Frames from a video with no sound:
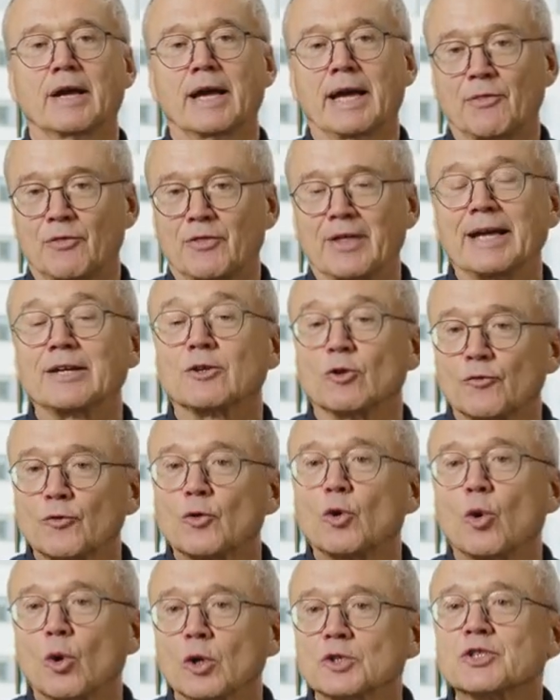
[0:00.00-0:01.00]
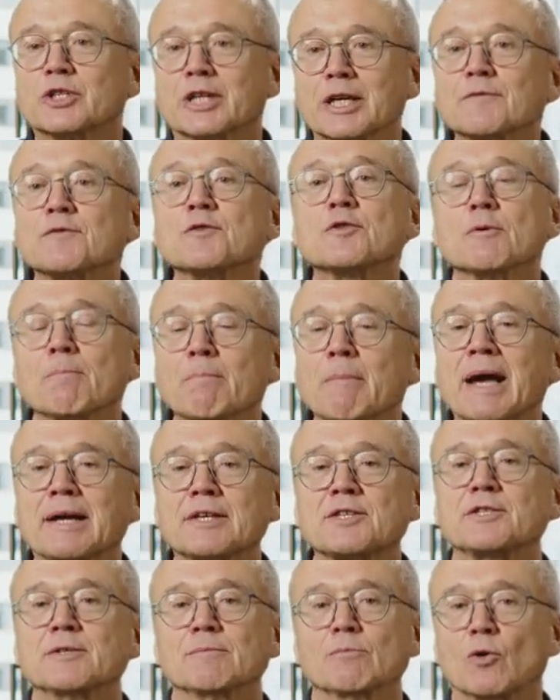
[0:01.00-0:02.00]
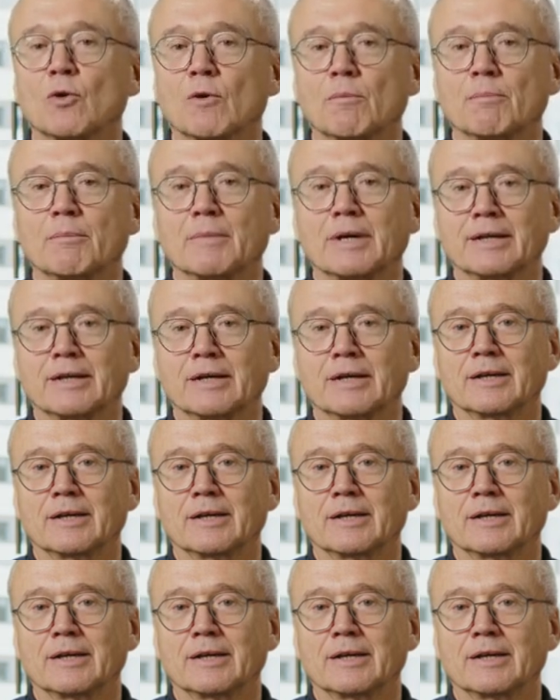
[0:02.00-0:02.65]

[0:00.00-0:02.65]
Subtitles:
And that, of course, gives the maximum